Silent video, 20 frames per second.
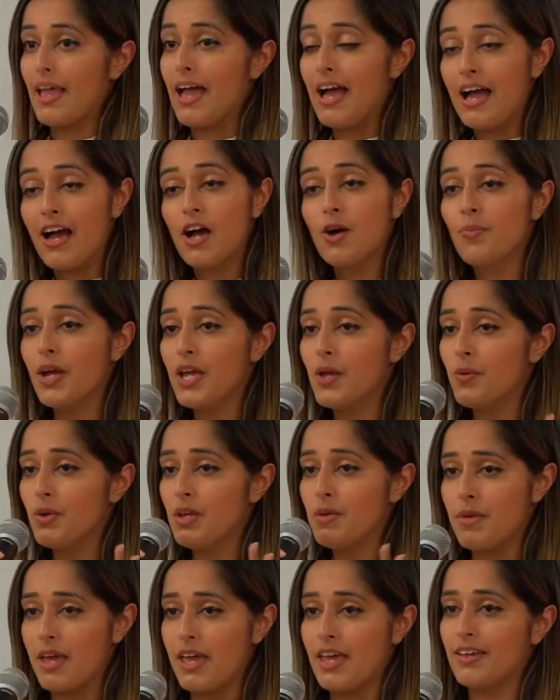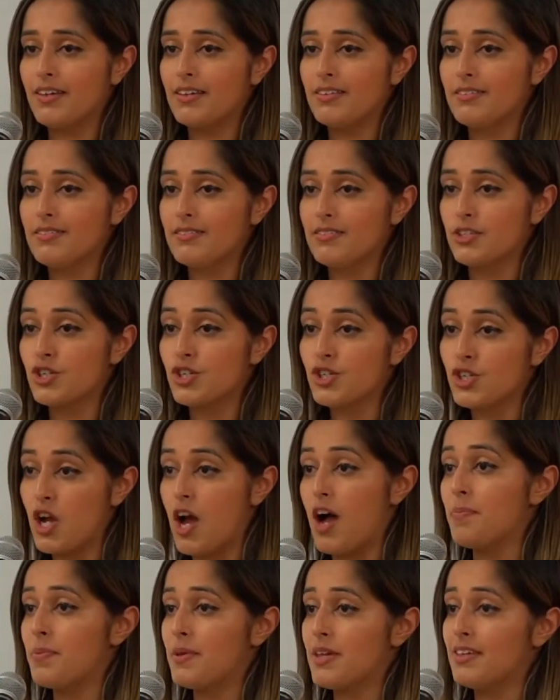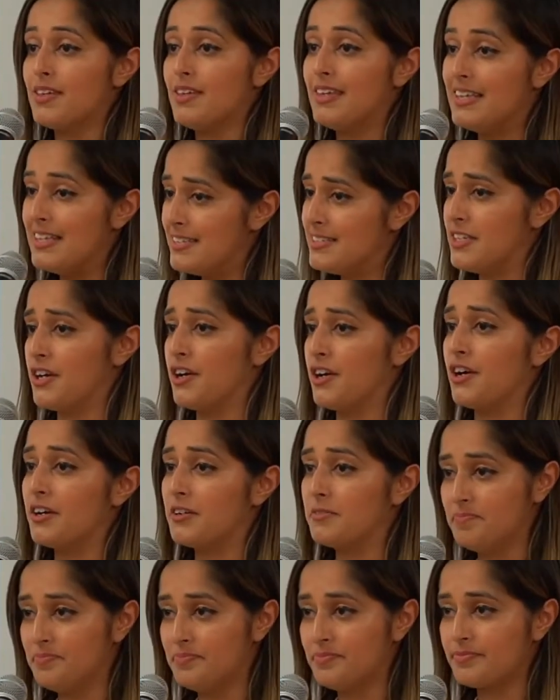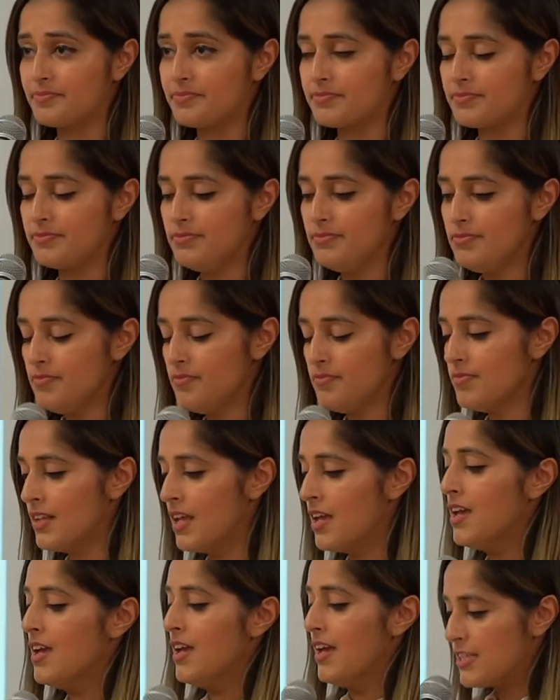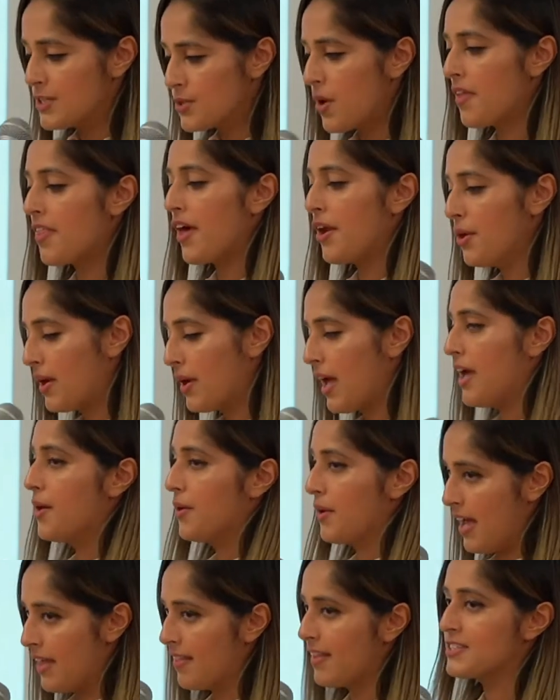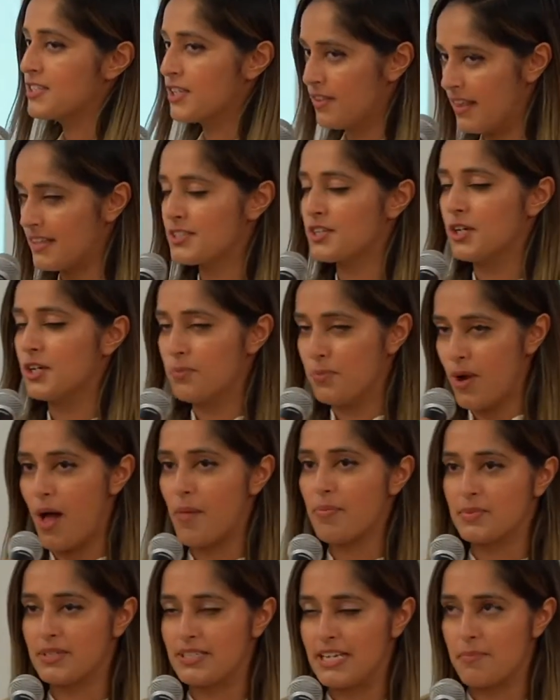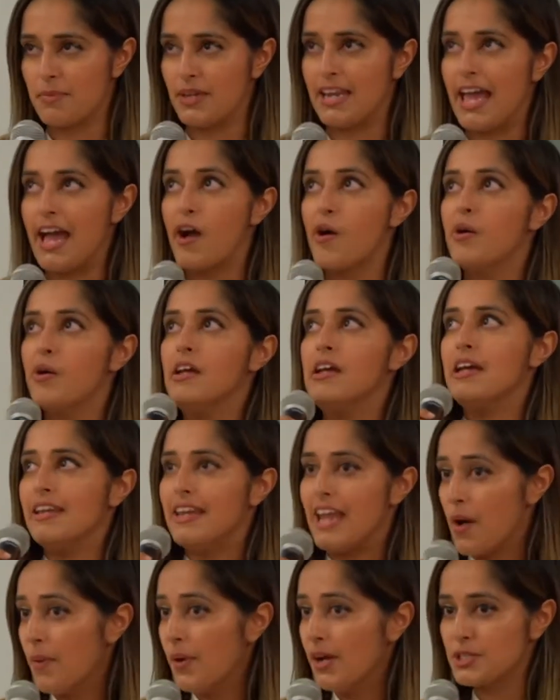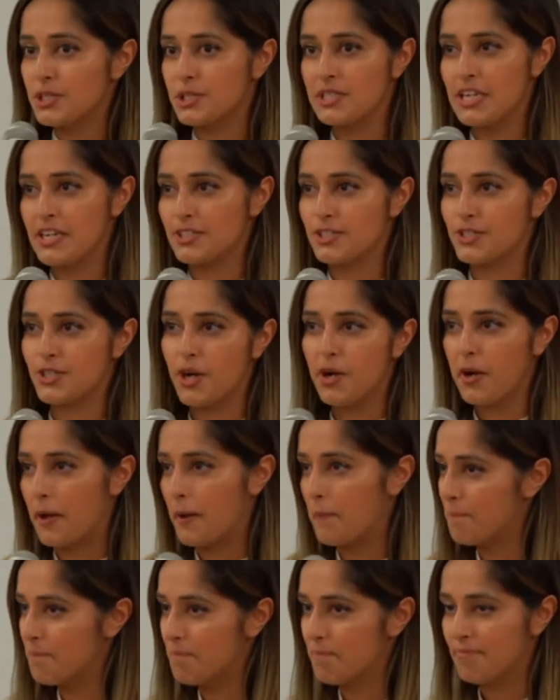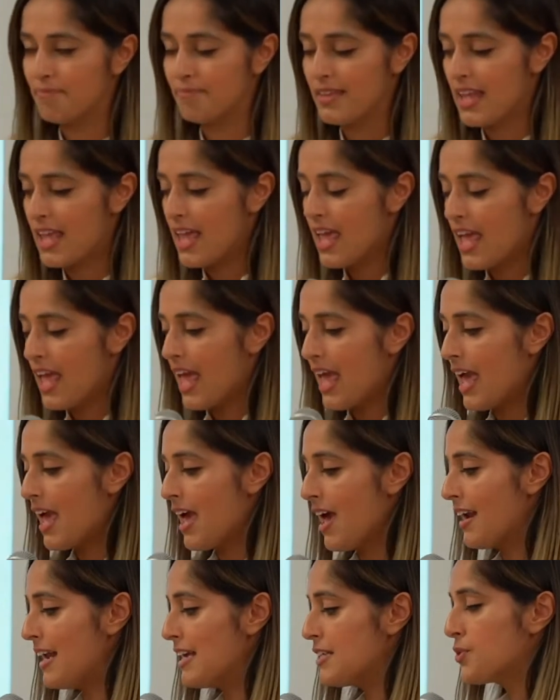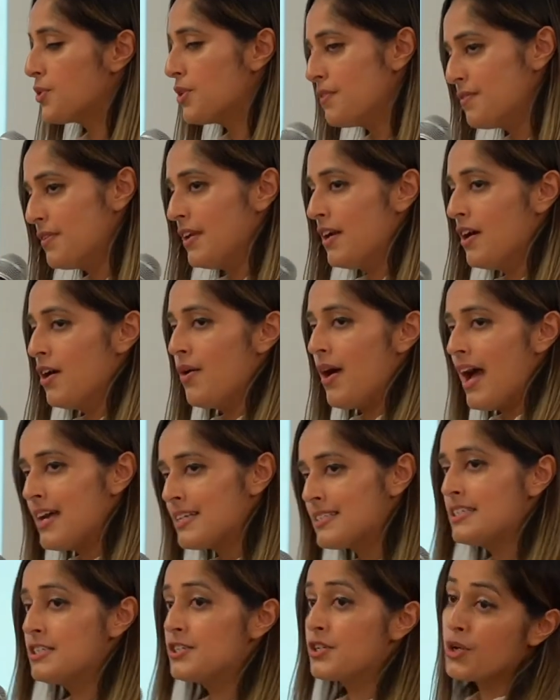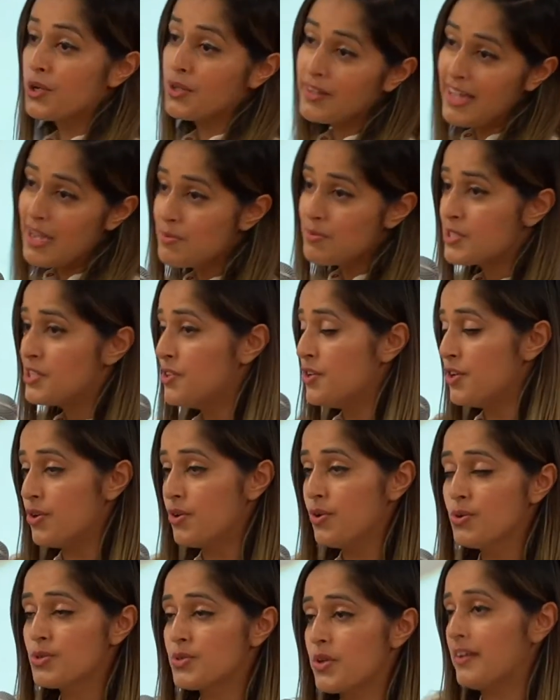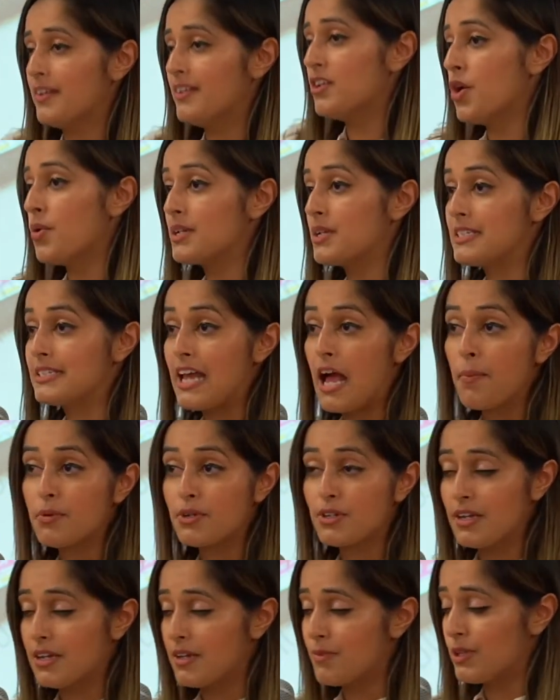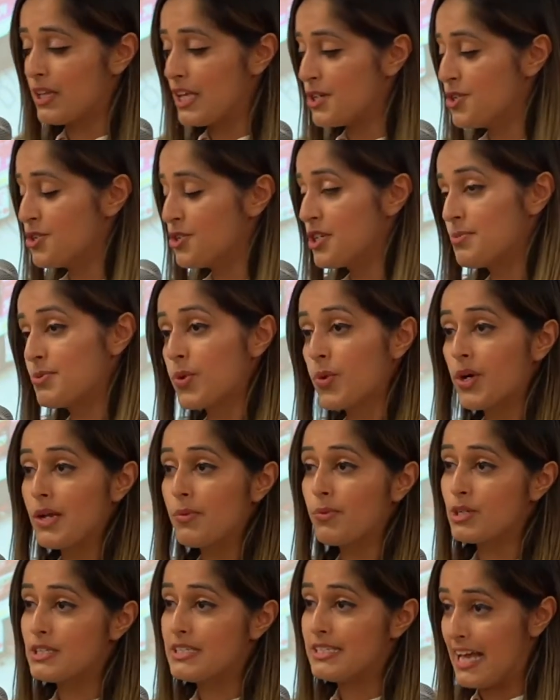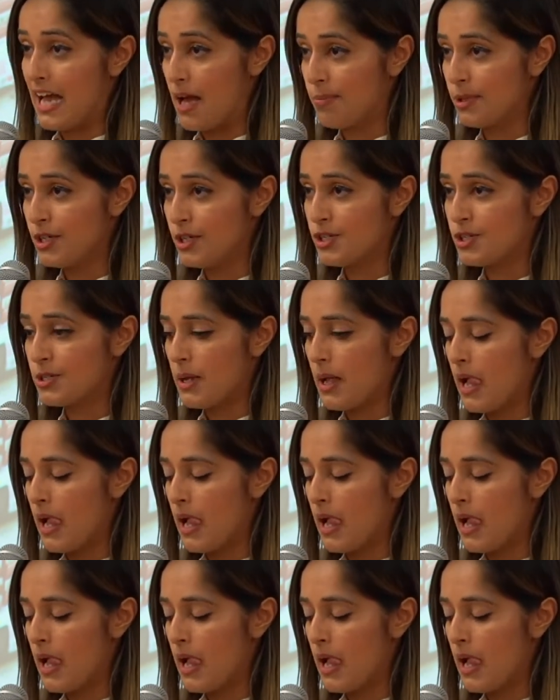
How might we make shopping easier? And so I thought, okay, that's a good problem statement. Now I just need a startup. And I sort of, asked internally. I was new, so I didn't know what relationships already were established.